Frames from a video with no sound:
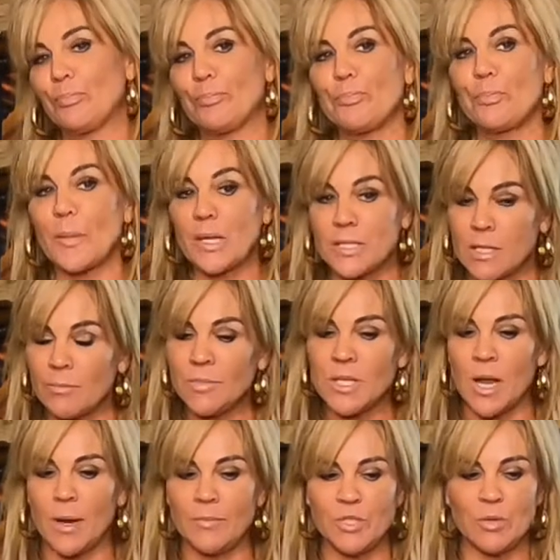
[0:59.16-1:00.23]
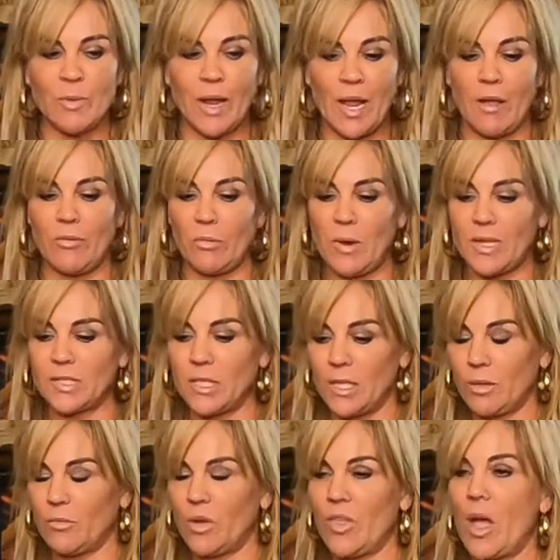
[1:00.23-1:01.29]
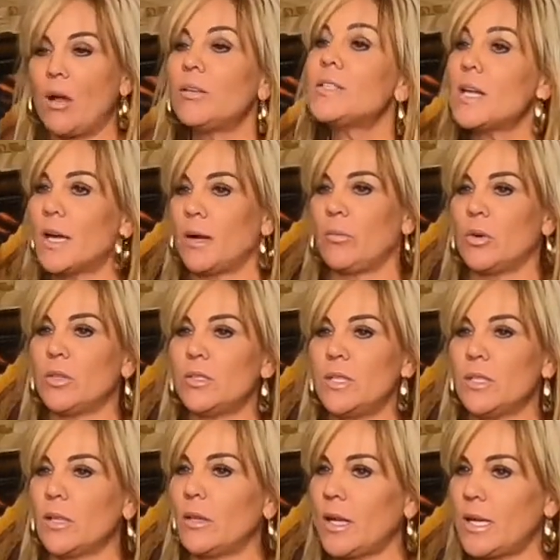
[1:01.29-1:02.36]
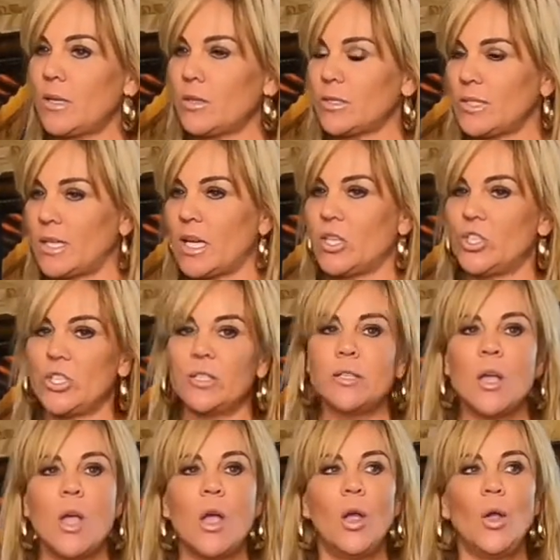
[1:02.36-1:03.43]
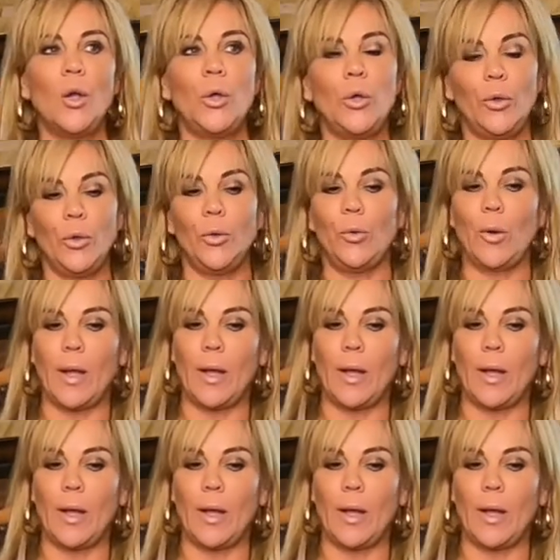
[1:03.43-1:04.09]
Sometimes you might have a resident with Alzheimer's in the later stages who